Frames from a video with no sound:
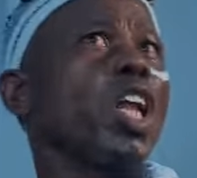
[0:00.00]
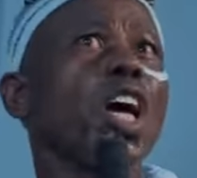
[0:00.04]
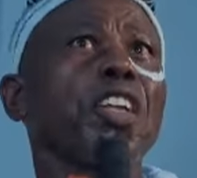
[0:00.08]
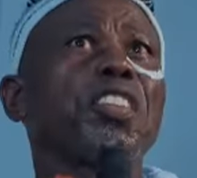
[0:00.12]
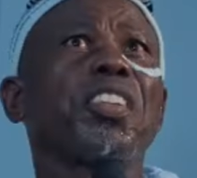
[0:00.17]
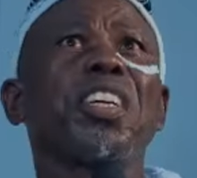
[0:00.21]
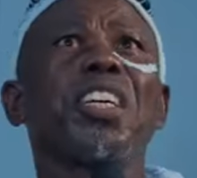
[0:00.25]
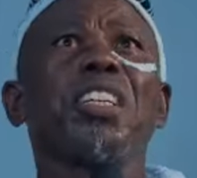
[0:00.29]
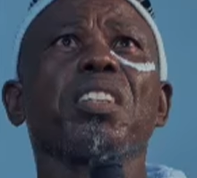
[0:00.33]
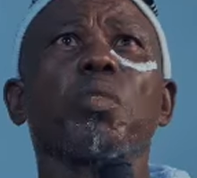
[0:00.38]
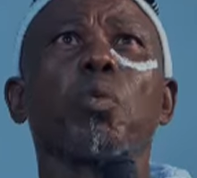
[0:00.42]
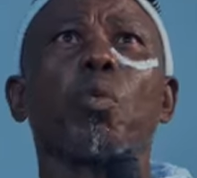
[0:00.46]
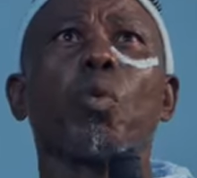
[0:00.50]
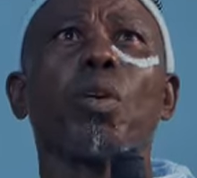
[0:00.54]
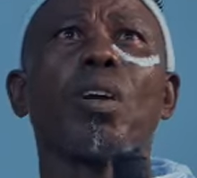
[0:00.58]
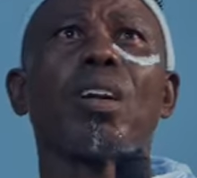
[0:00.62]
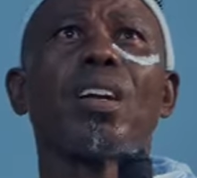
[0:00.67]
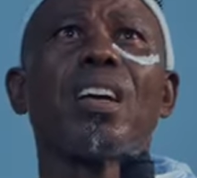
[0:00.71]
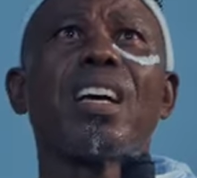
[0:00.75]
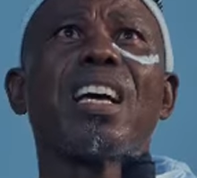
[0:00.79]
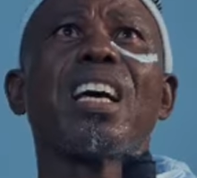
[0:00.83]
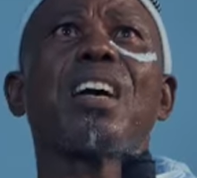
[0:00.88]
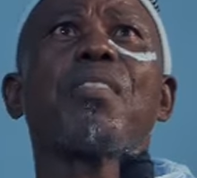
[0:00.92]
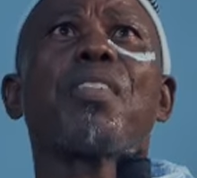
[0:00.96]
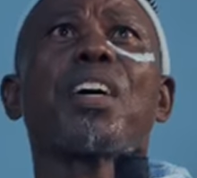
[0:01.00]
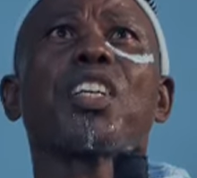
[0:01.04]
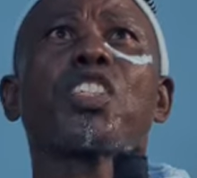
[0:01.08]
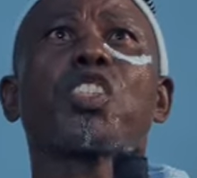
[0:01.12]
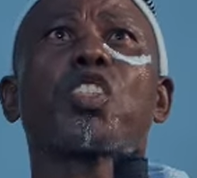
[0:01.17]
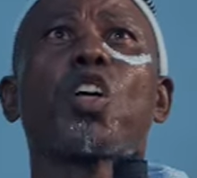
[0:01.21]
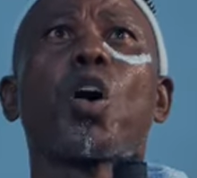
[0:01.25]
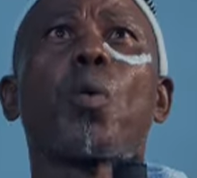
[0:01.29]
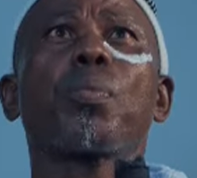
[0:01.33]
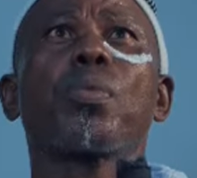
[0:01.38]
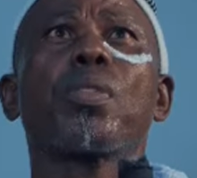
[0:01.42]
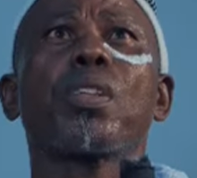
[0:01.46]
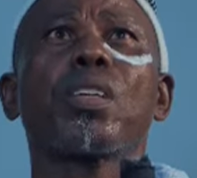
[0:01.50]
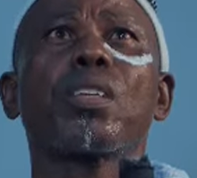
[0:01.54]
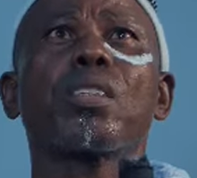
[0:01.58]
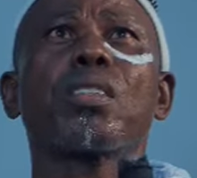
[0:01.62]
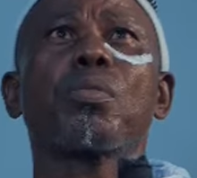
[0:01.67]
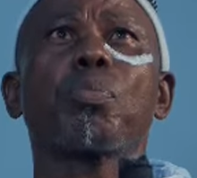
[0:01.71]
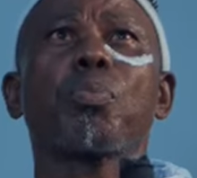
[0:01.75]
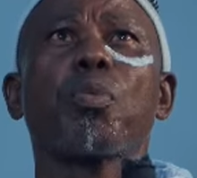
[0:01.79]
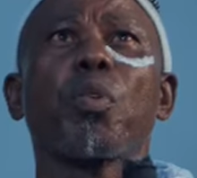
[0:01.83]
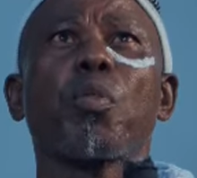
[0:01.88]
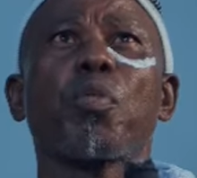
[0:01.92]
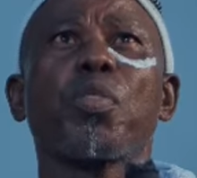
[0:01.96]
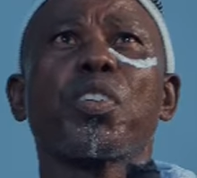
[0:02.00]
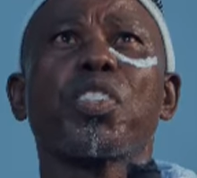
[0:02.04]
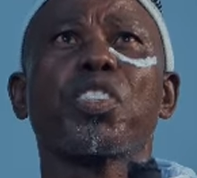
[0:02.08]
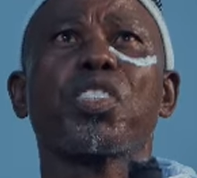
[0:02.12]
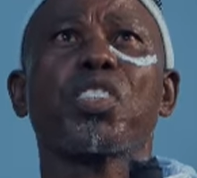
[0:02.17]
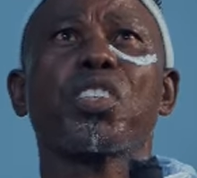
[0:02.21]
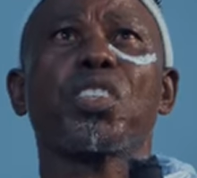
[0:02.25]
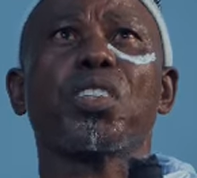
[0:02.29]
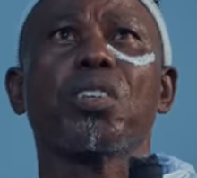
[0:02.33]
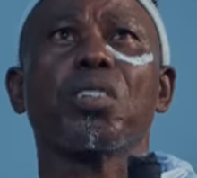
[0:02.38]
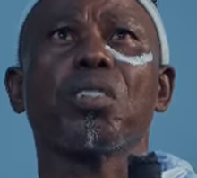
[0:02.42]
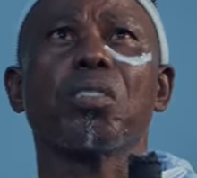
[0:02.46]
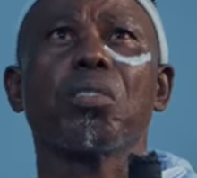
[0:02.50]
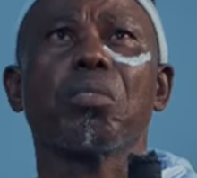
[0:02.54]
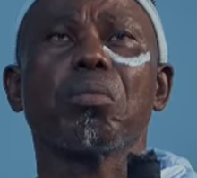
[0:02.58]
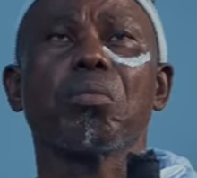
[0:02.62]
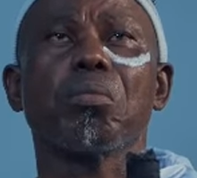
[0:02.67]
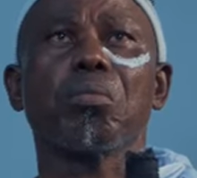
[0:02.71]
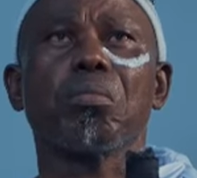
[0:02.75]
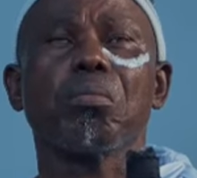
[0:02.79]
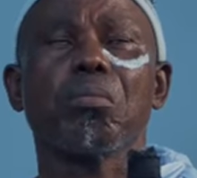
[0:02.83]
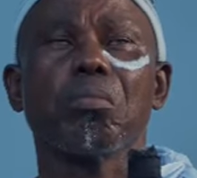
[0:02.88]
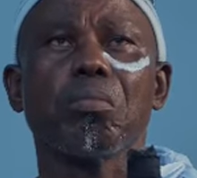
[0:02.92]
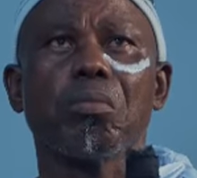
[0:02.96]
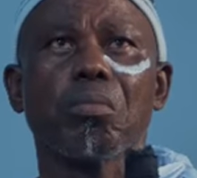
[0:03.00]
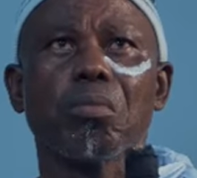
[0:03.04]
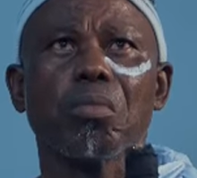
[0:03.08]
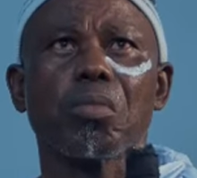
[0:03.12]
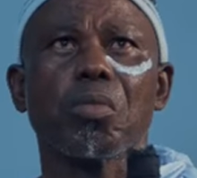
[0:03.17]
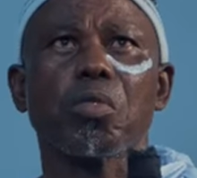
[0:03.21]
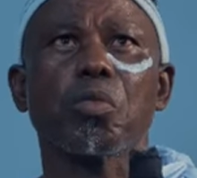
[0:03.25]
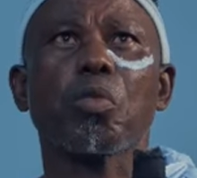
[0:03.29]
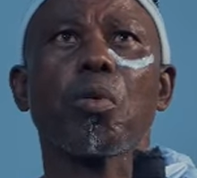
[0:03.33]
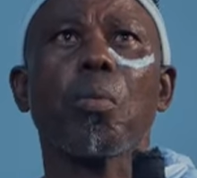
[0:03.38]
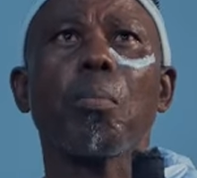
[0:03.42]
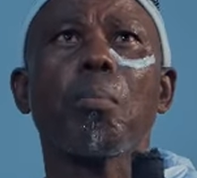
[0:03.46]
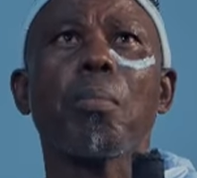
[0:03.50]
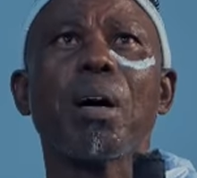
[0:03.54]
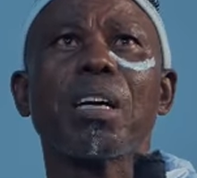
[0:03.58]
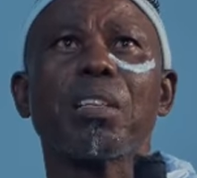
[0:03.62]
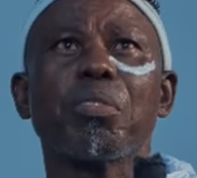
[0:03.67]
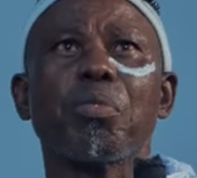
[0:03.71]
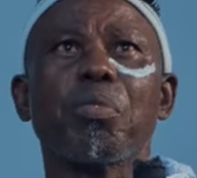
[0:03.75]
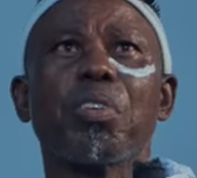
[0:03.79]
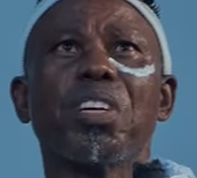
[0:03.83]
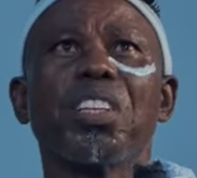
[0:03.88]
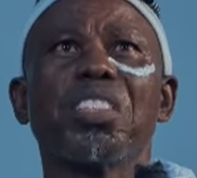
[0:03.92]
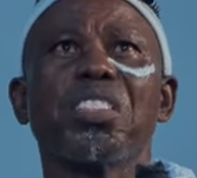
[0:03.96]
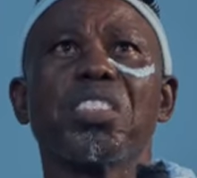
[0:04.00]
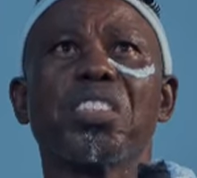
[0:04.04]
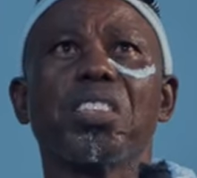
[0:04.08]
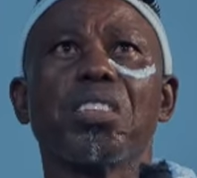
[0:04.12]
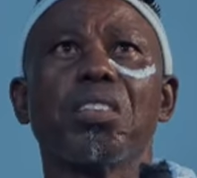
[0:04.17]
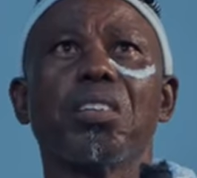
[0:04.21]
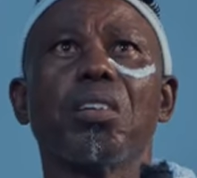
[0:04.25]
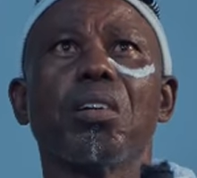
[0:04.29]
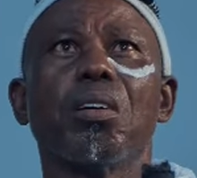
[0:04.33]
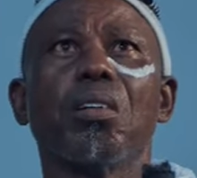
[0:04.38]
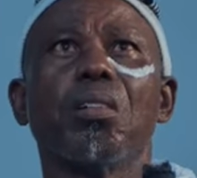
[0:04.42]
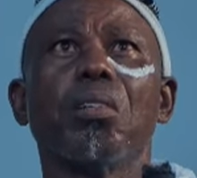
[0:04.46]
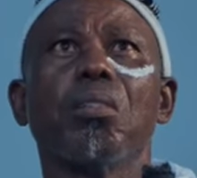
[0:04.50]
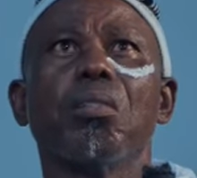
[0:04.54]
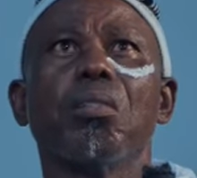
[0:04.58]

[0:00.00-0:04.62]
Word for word: nothing will ever stop this prophecy from manifesting.